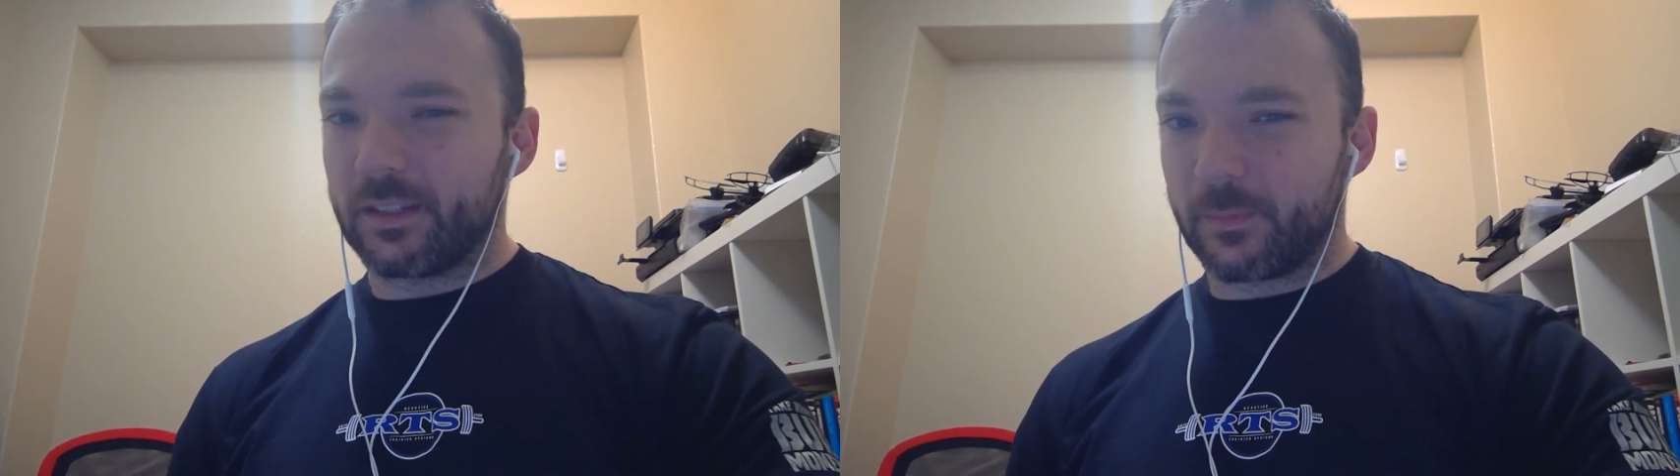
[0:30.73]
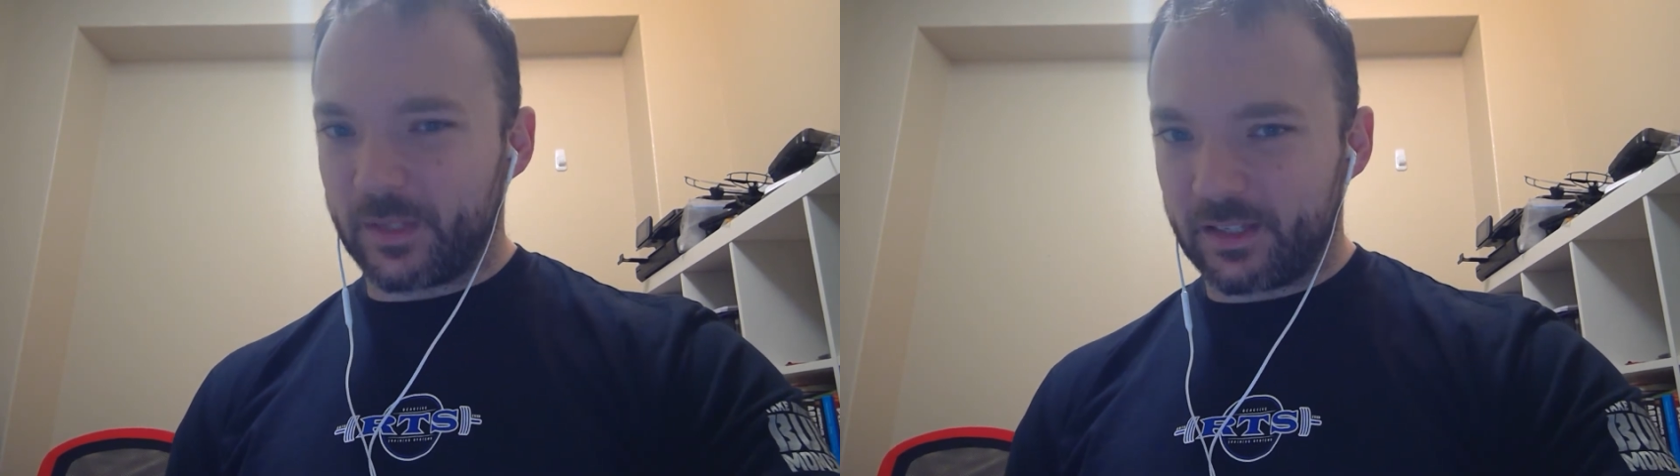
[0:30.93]

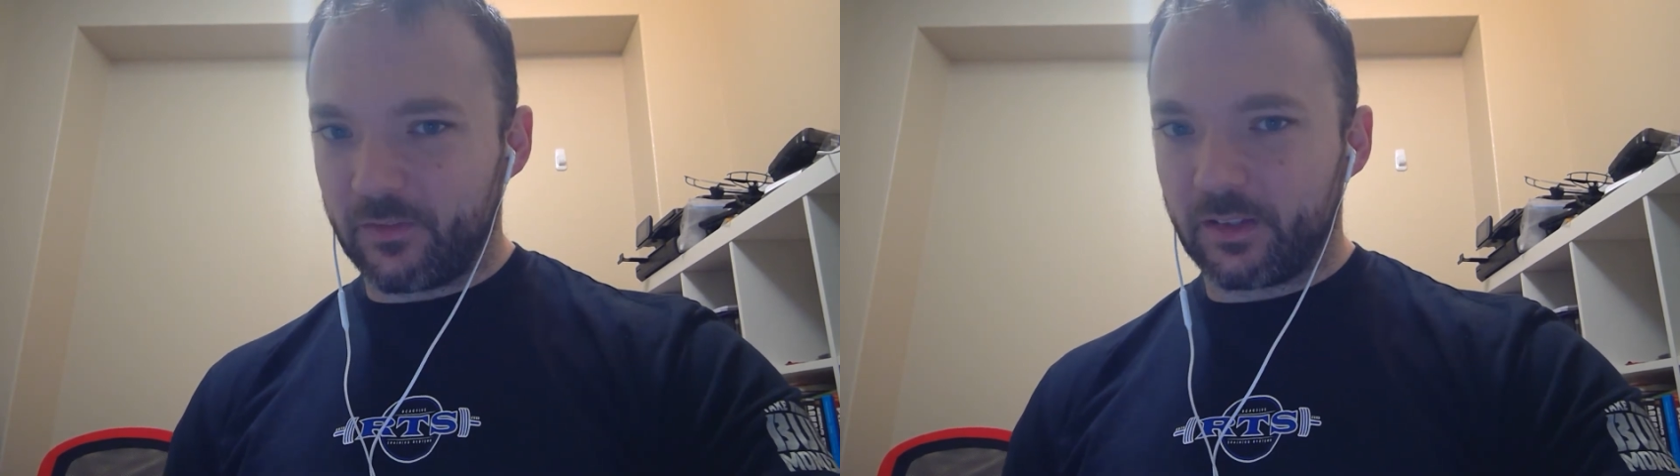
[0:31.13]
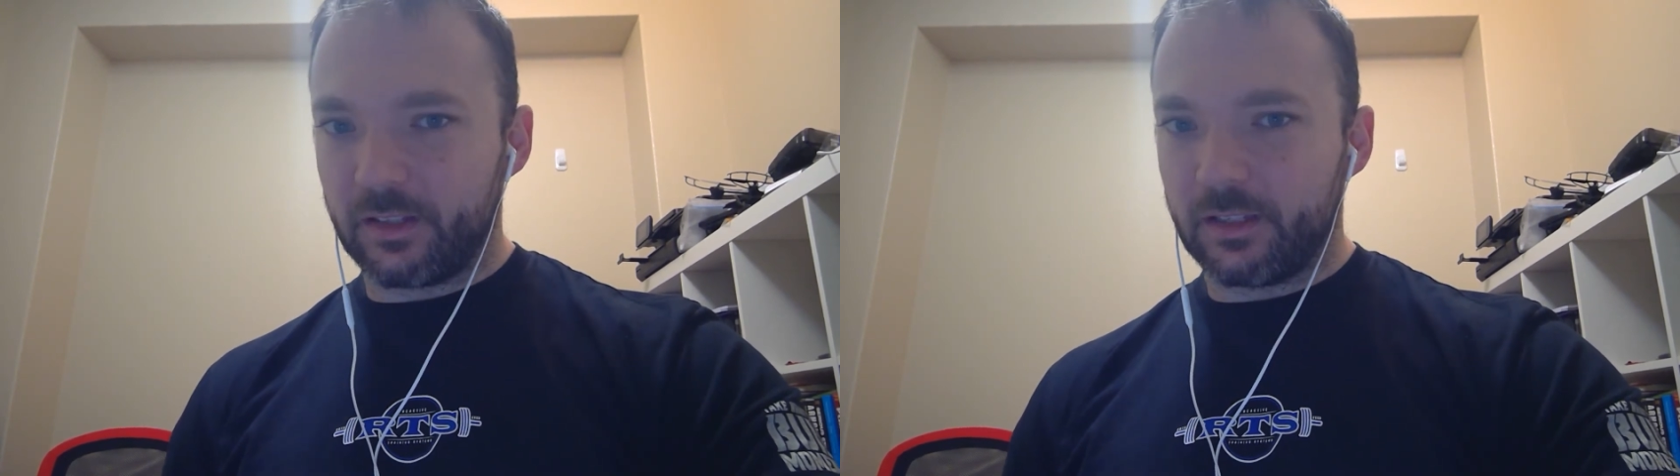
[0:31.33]

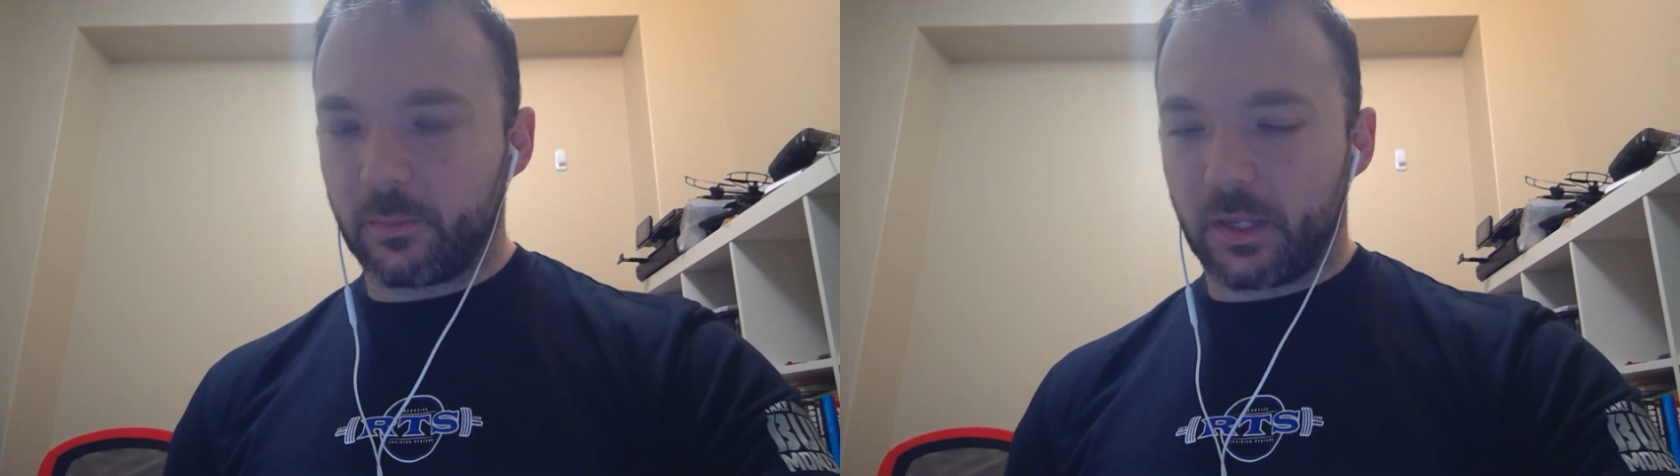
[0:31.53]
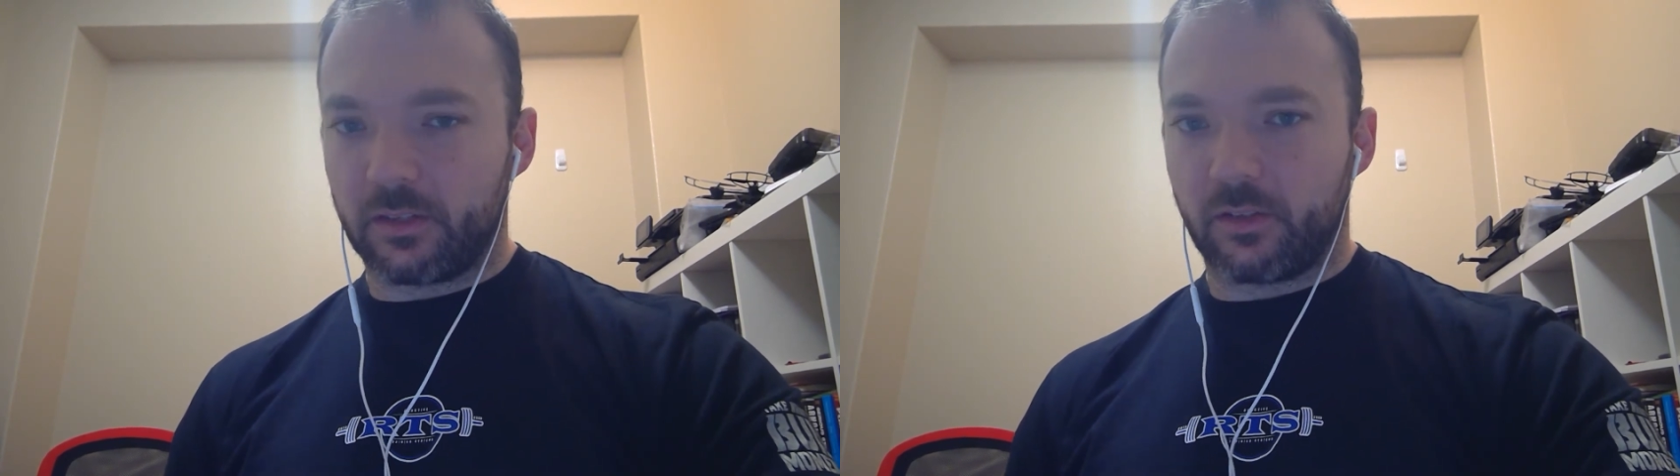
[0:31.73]
specifically
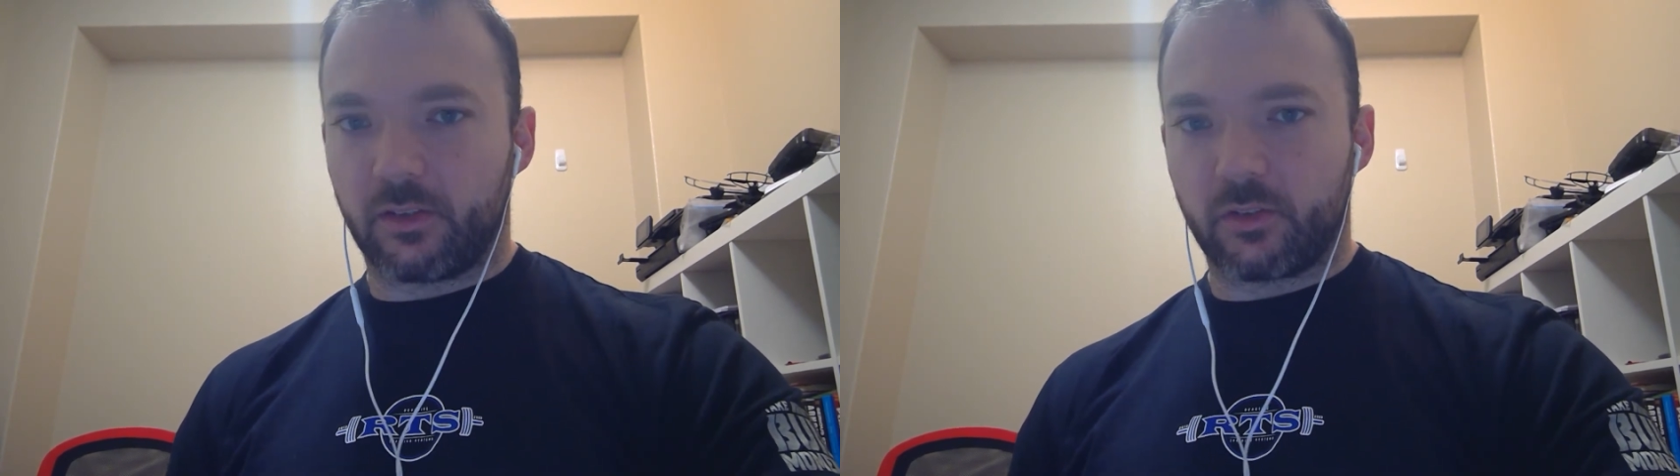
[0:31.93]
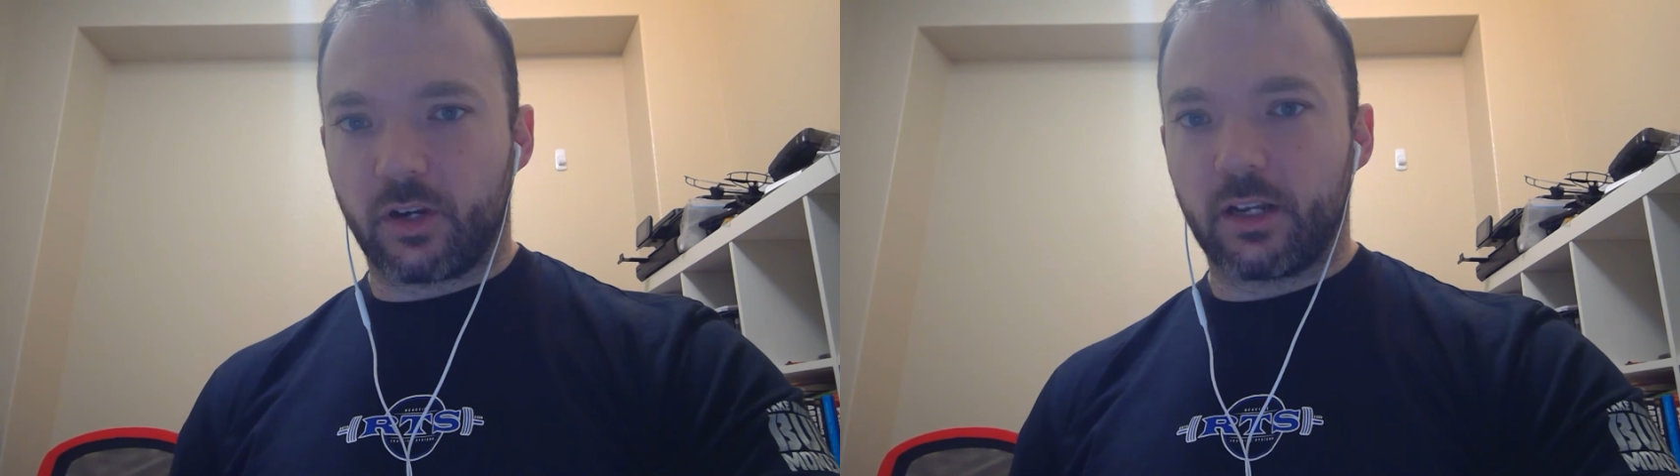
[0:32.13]
depends on
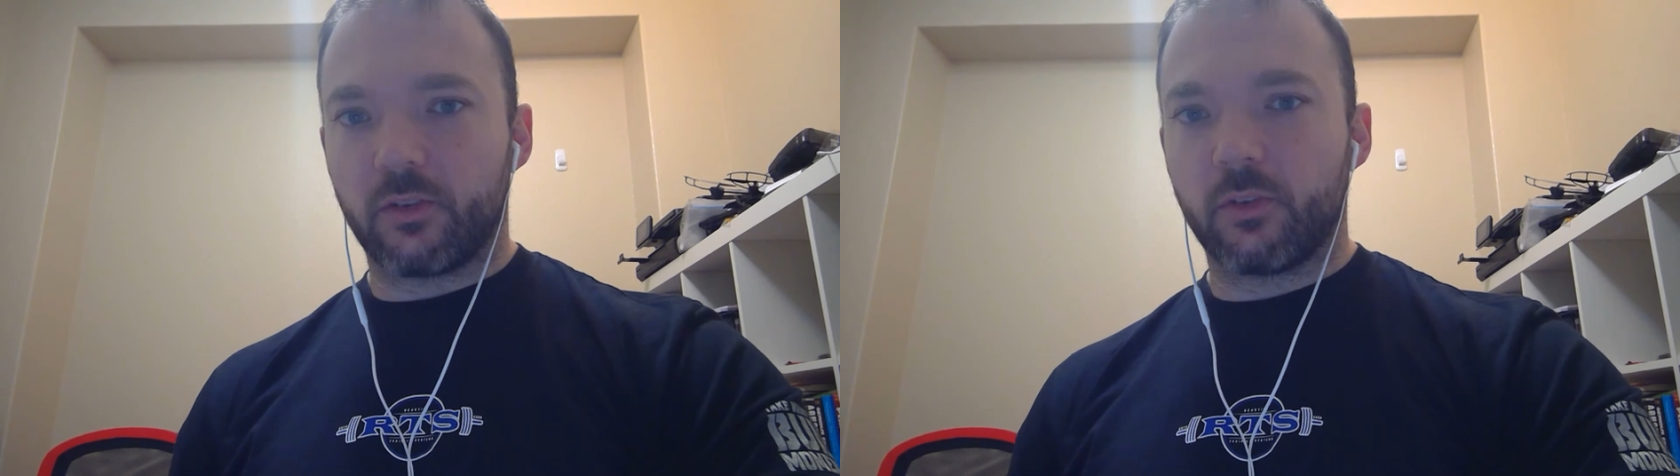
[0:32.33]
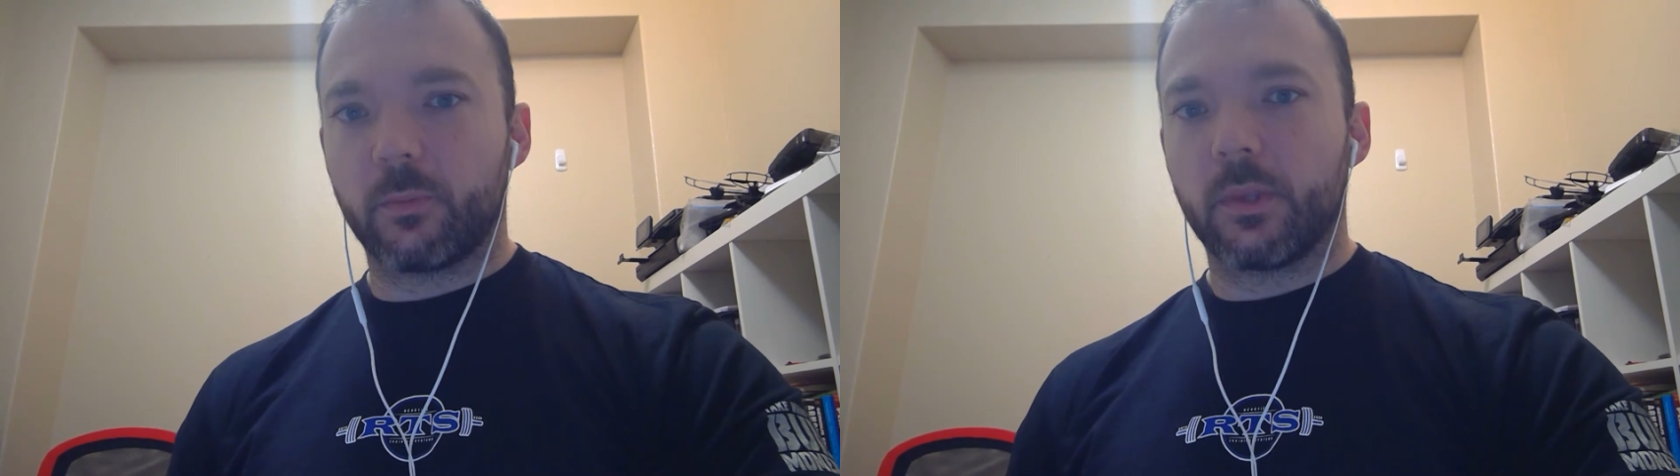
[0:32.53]
the training
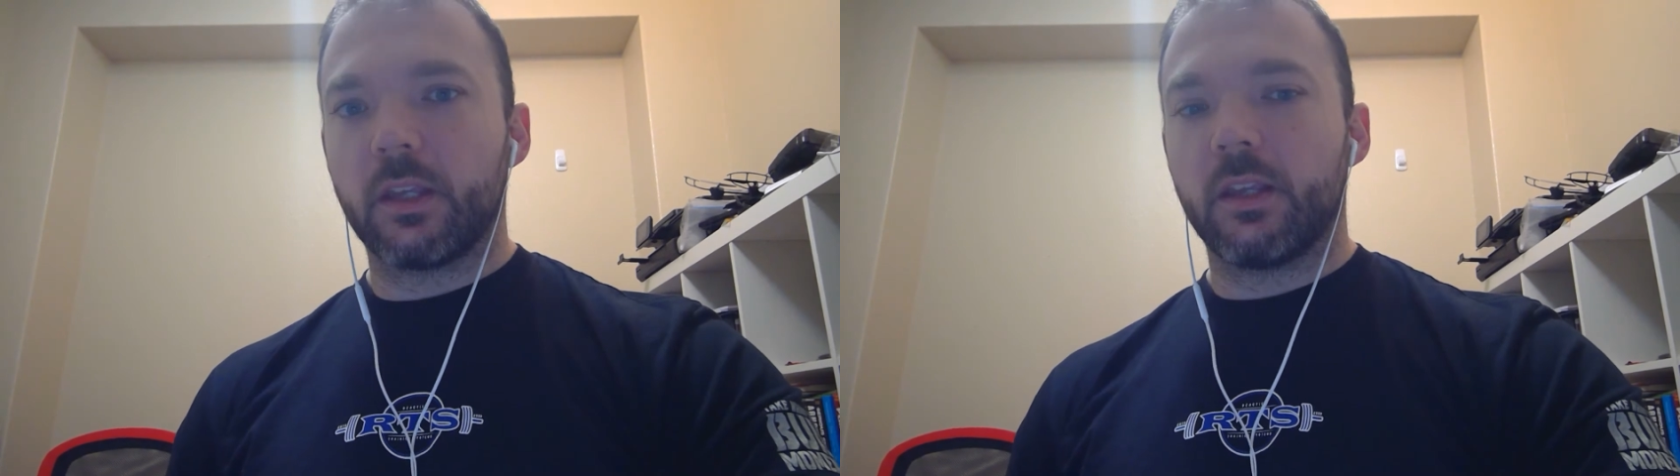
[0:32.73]
group,